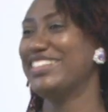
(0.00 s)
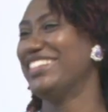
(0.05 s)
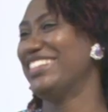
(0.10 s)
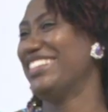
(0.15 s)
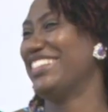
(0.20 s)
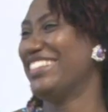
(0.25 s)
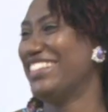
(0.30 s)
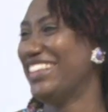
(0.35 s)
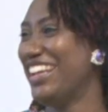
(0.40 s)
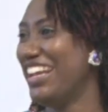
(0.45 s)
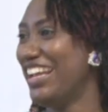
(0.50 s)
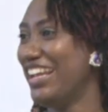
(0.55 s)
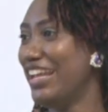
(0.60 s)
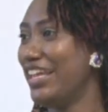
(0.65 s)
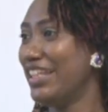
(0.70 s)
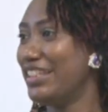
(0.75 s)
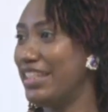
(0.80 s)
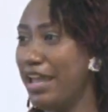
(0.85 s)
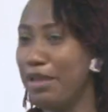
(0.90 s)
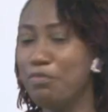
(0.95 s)
They
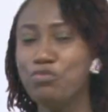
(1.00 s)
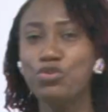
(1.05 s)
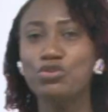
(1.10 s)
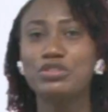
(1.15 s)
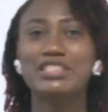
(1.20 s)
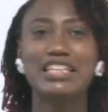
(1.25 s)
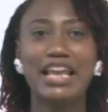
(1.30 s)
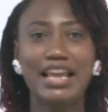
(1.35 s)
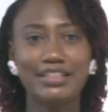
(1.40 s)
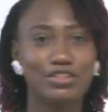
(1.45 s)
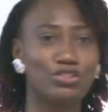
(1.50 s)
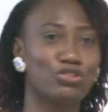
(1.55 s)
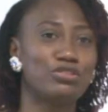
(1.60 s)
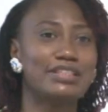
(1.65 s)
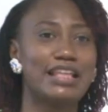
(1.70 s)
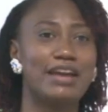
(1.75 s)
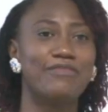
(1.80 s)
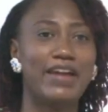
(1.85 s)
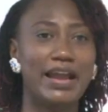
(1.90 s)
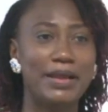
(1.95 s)
mutate to the
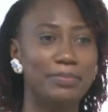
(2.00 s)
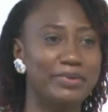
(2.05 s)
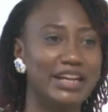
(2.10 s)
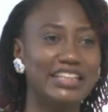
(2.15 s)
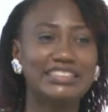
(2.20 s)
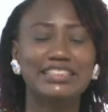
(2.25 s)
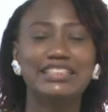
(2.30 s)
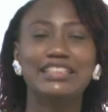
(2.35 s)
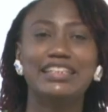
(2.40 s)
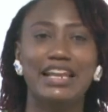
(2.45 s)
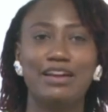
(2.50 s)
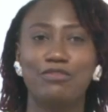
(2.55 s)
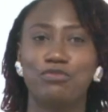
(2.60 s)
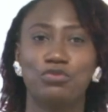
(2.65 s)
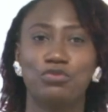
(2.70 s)
vibration level.